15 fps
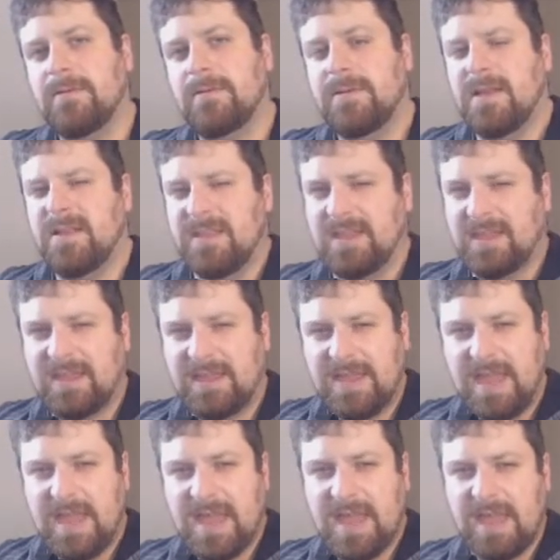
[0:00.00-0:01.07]
It has like a
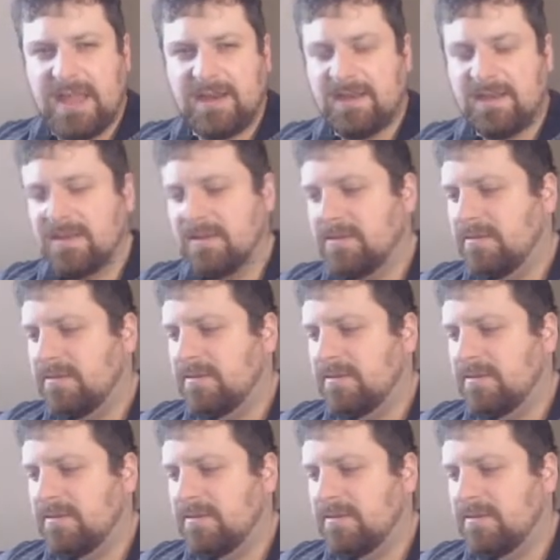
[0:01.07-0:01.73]
K and a